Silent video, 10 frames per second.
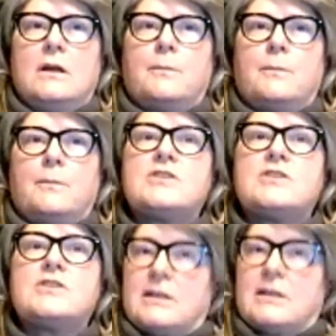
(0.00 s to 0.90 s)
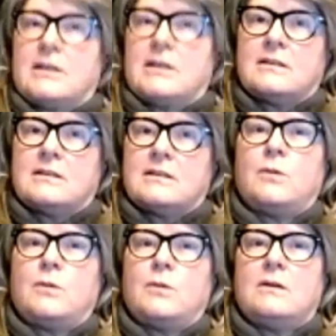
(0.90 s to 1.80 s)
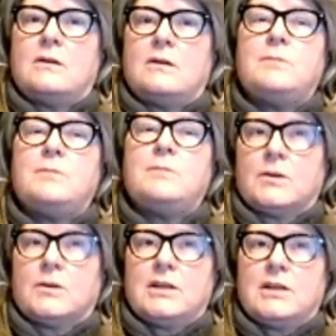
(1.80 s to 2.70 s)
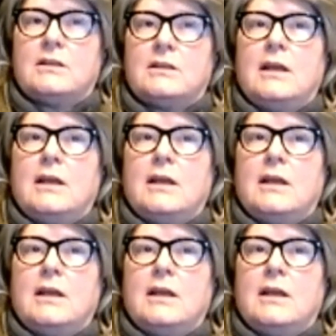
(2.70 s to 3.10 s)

personas that we would be working with?